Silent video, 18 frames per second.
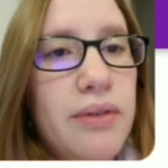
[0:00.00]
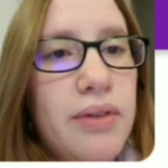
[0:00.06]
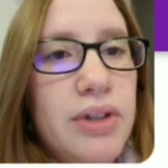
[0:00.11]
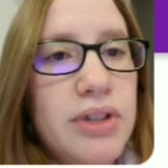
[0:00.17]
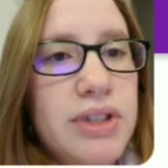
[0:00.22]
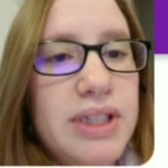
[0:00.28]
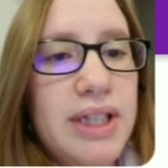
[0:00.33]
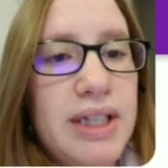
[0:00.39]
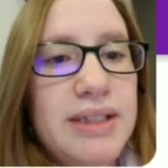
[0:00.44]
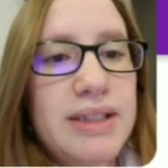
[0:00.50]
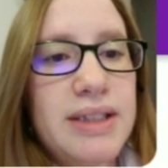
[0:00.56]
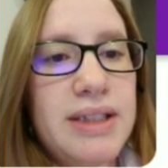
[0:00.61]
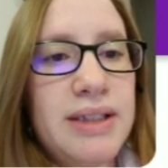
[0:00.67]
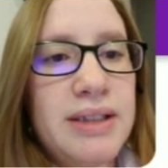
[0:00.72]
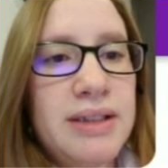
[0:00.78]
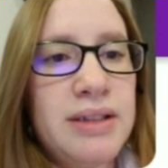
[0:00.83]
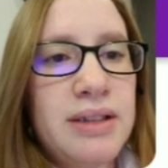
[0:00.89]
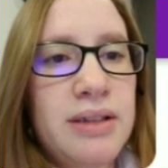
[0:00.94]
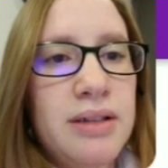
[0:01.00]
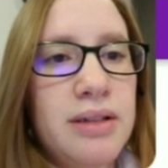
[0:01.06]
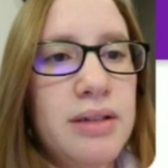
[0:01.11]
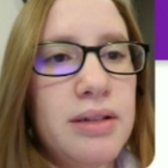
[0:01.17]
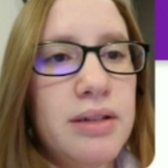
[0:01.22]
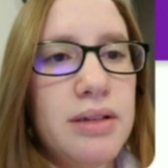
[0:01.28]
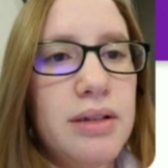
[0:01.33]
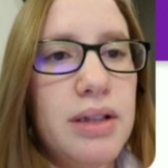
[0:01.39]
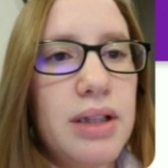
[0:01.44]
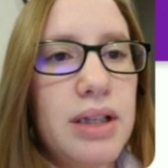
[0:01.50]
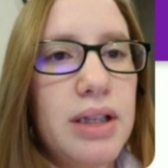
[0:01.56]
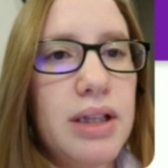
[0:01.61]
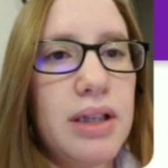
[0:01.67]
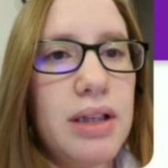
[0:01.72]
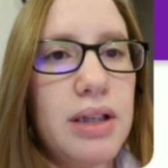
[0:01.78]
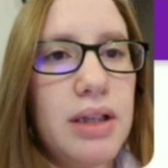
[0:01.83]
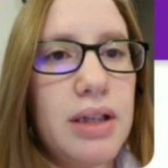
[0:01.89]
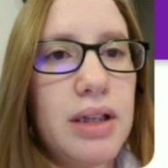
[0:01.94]
verse 18,
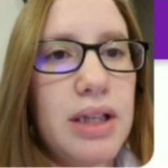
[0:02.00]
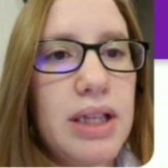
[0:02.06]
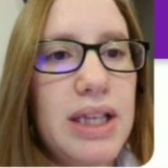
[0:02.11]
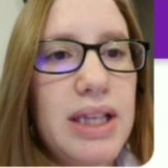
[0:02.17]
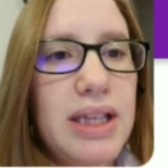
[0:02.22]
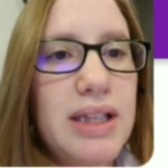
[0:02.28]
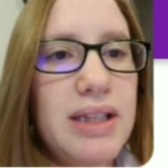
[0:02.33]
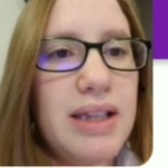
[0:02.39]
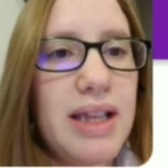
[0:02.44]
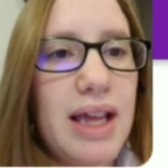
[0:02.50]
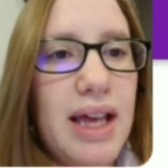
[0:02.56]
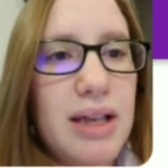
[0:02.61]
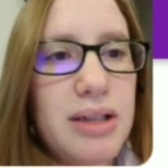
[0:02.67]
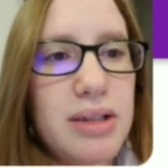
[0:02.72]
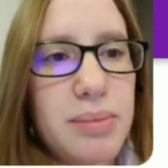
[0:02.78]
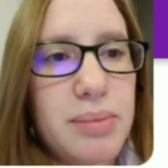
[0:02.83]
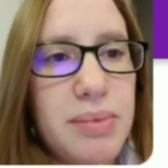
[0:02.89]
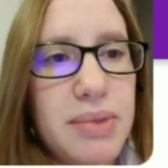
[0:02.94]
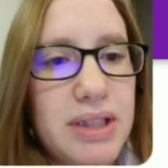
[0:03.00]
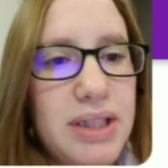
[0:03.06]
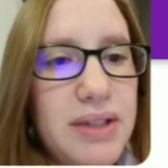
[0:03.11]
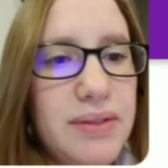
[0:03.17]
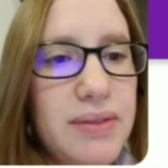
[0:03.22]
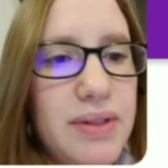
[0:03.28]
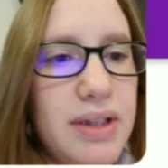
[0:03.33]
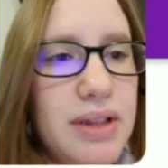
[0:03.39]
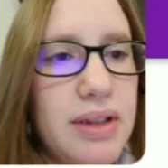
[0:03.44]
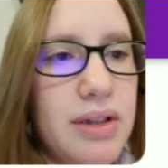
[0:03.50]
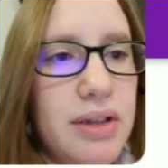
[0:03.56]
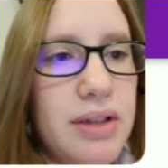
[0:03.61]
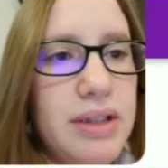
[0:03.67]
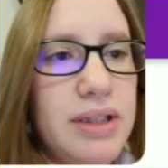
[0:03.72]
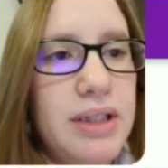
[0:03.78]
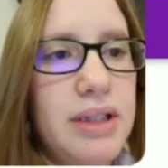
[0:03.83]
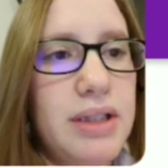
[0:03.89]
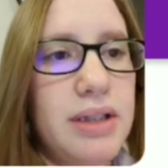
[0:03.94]
he that believeth
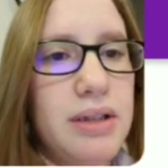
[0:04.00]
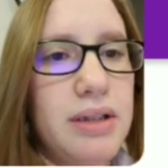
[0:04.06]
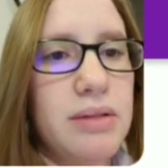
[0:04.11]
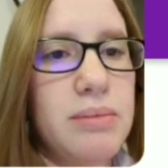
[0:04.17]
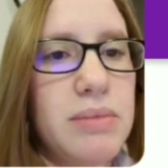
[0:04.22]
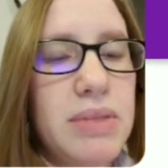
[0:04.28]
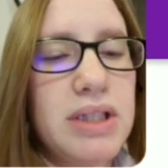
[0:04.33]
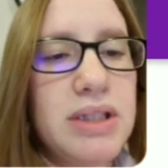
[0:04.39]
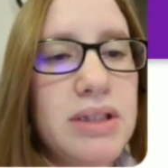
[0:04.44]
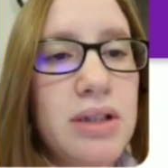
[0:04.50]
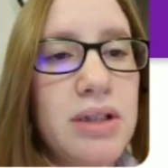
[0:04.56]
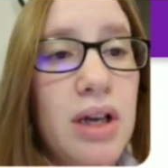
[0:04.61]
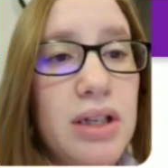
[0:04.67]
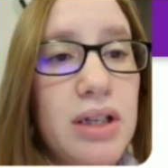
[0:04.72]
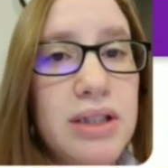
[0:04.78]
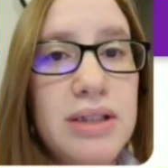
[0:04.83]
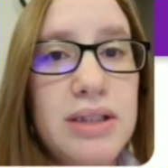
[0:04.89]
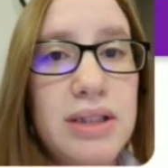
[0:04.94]
on him is not